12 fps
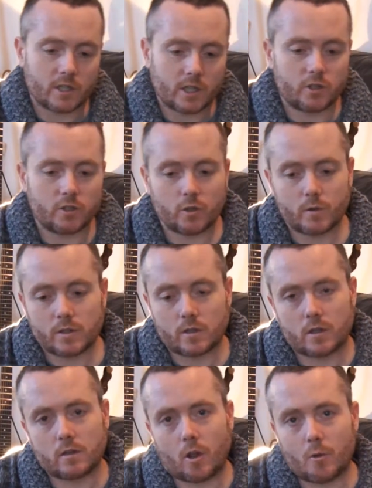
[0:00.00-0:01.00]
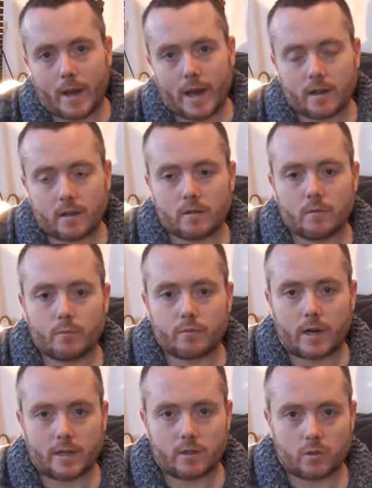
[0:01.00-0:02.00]
suggest you do is go back,
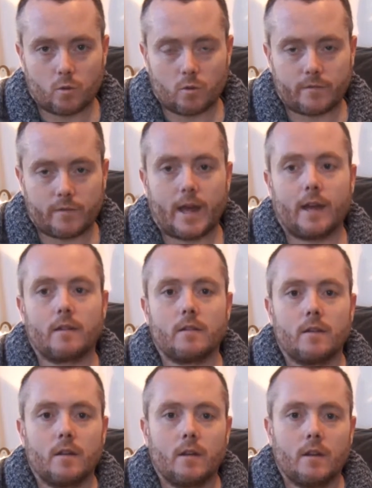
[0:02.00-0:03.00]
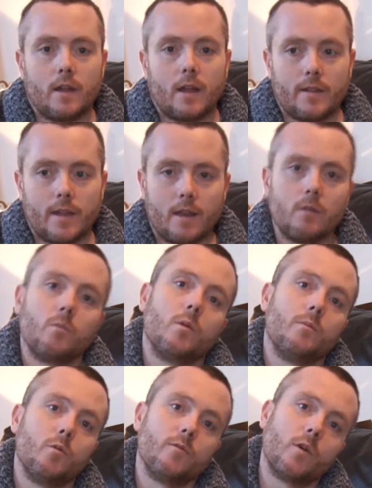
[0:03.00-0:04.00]
practice all of that, and then we'll
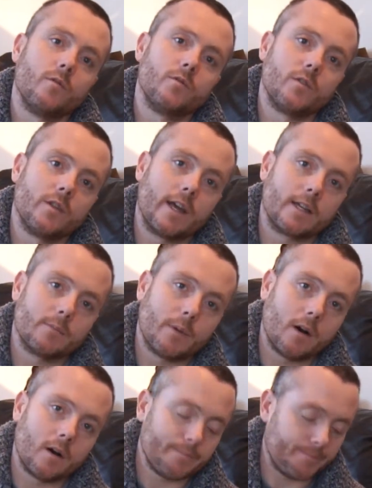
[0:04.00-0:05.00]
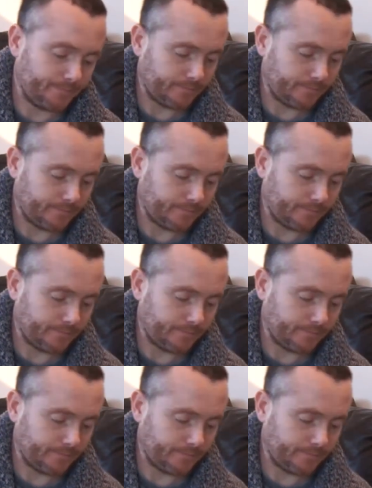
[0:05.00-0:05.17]
move on to the next part.